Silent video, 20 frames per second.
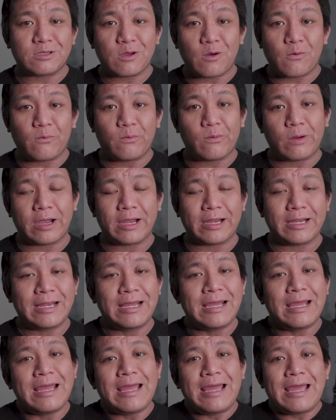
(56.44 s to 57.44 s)
software
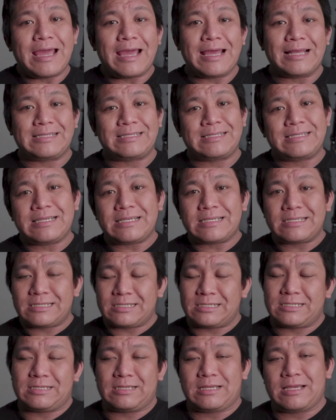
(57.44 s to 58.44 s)
and
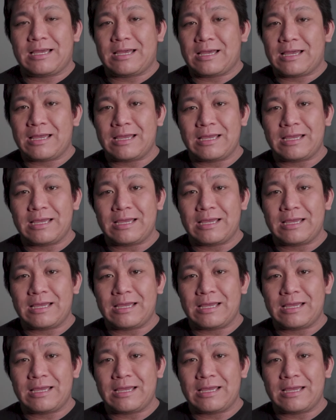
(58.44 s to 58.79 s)
this uh,